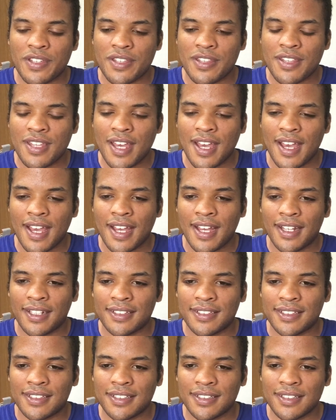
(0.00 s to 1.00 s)

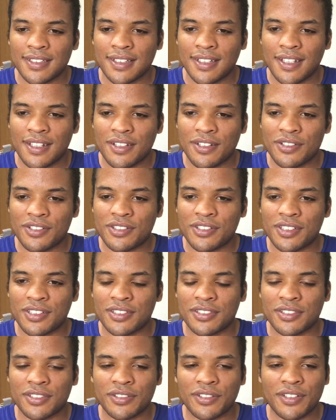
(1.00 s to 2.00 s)
that there's
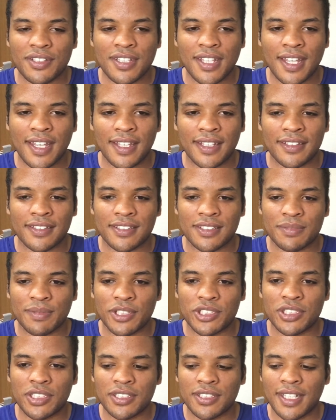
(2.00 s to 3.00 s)
these little things,
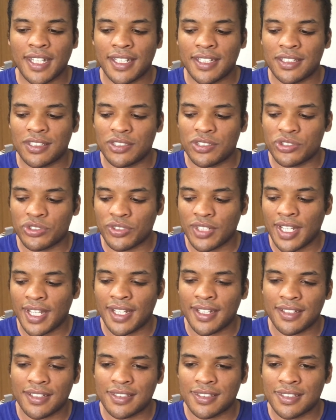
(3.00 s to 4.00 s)
especially like
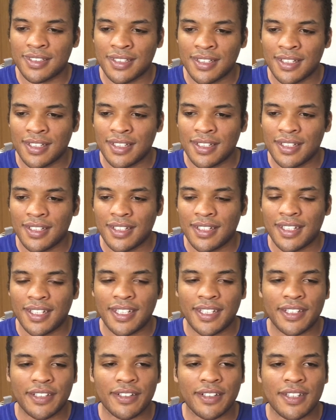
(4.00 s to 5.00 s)
drinks,
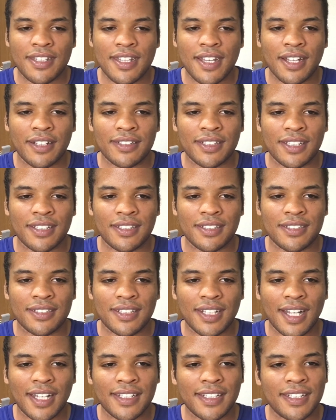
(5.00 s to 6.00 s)
here and there that
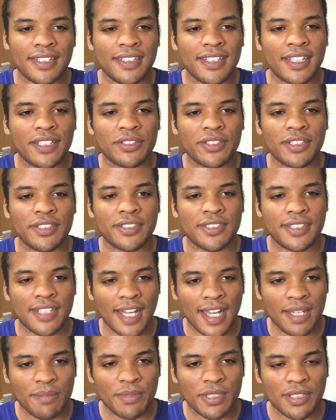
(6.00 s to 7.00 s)
kind of nickel and
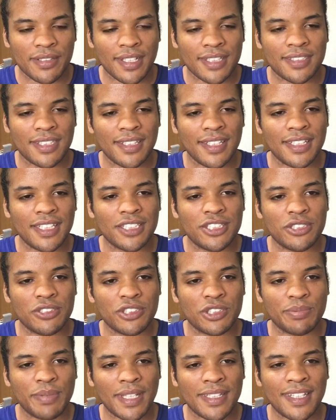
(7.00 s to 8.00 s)
dime you. That's how they get you
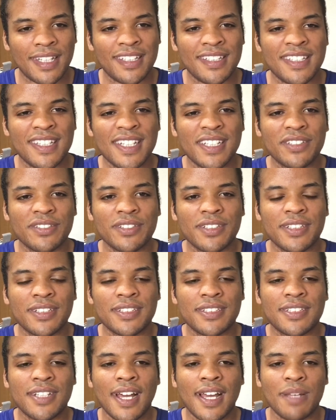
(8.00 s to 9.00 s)
in Japan. They nickel
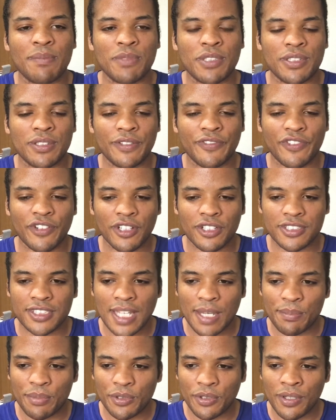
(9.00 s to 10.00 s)
and dime you. For
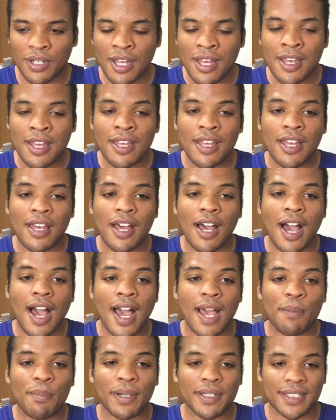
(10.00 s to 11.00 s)
example,
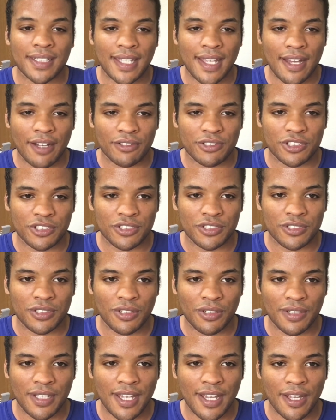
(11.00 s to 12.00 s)
I bought a couch,
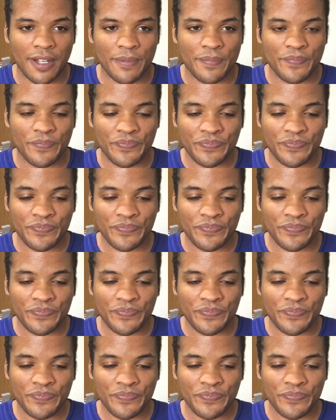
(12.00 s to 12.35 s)
okay?